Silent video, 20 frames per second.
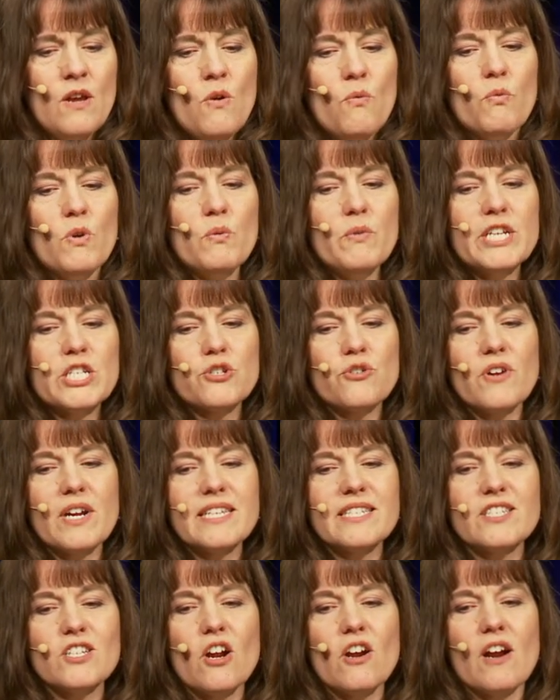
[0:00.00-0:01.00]
When we
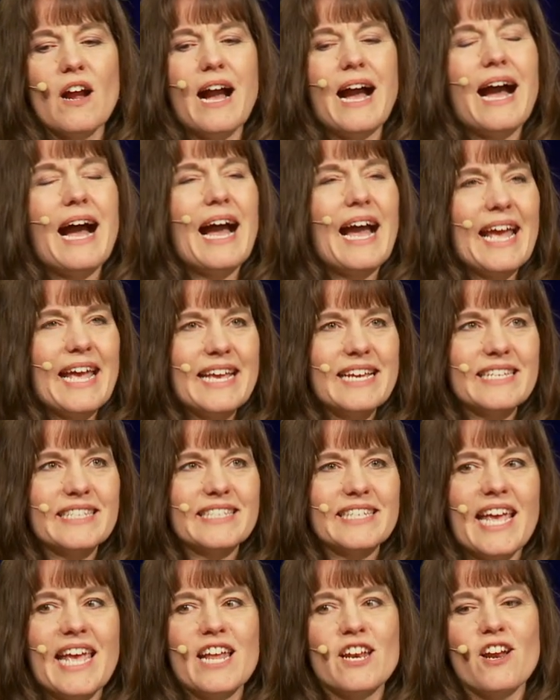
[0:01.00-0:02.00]
trust our
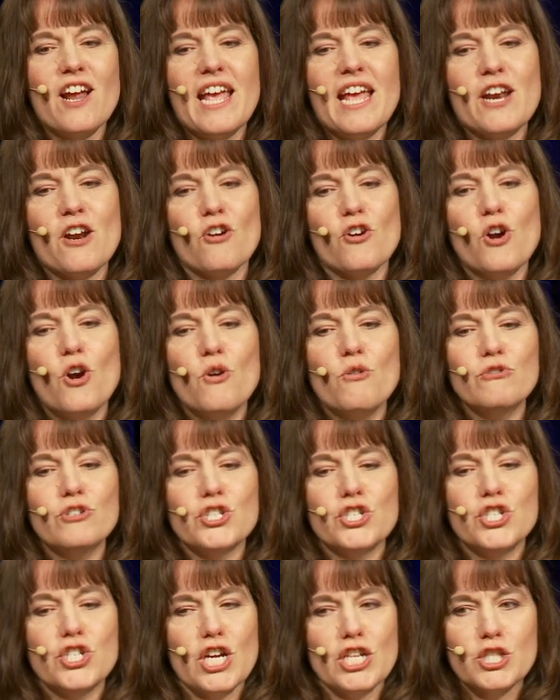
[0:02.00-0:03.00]
eyes and, and our
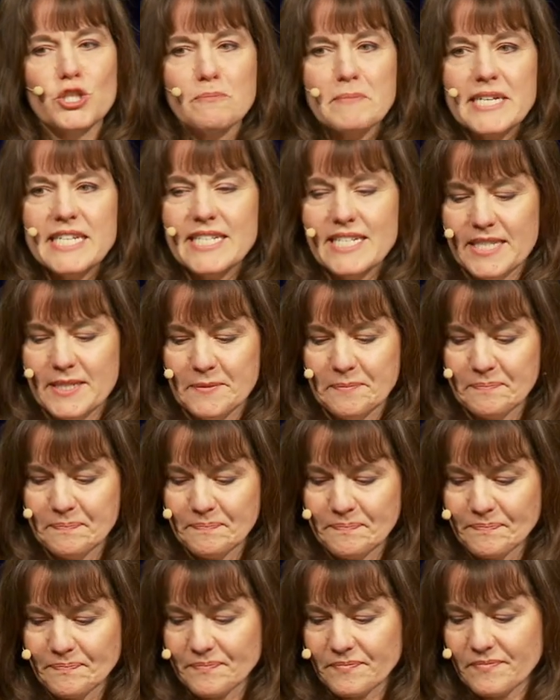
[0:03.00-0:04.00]
own judgment
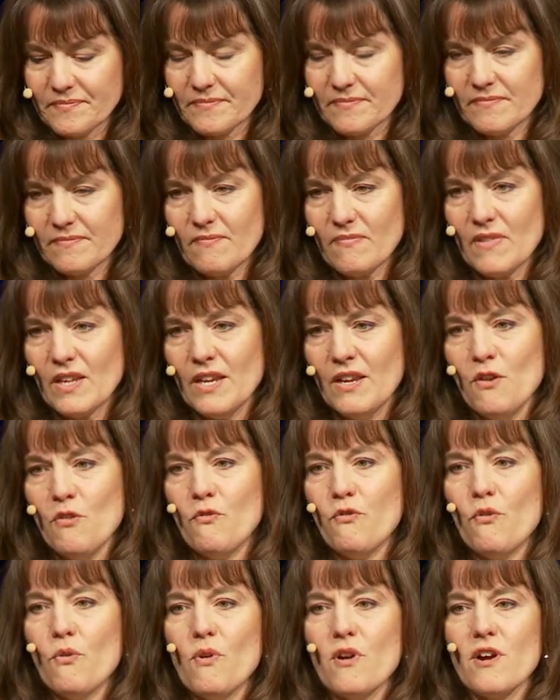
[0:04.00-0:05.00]

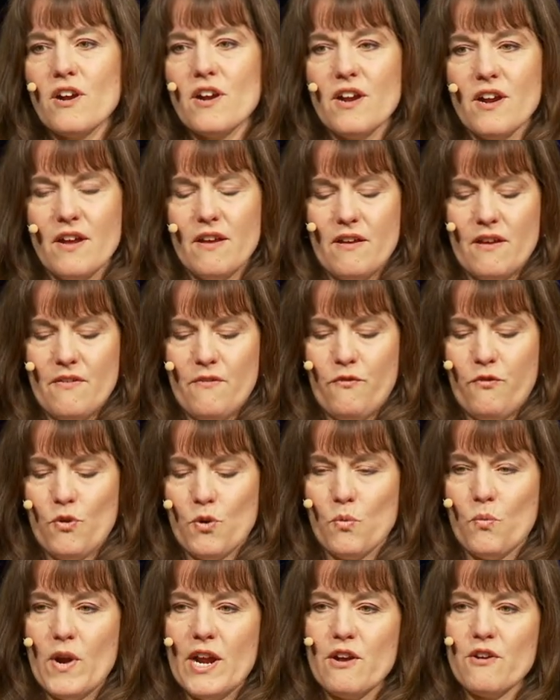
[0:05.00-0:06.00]
for, for
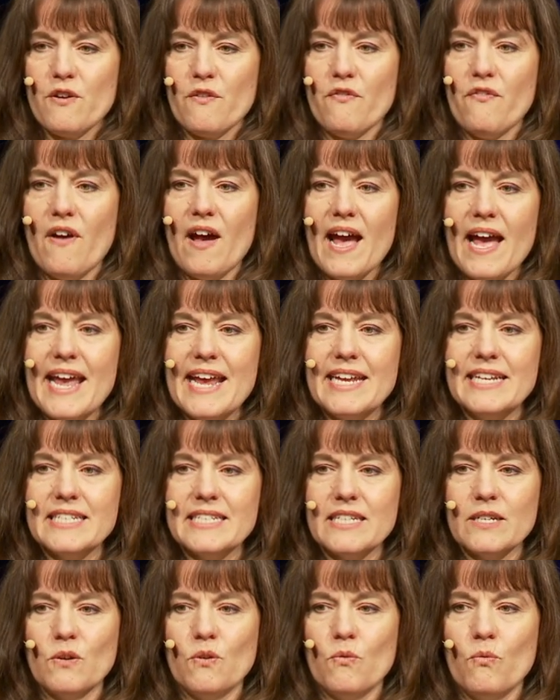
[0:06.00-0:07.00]
where to
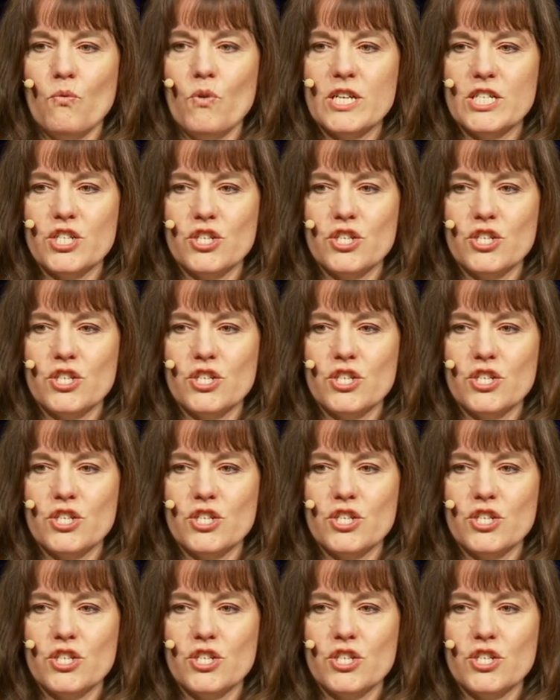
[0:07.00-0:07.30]
find, what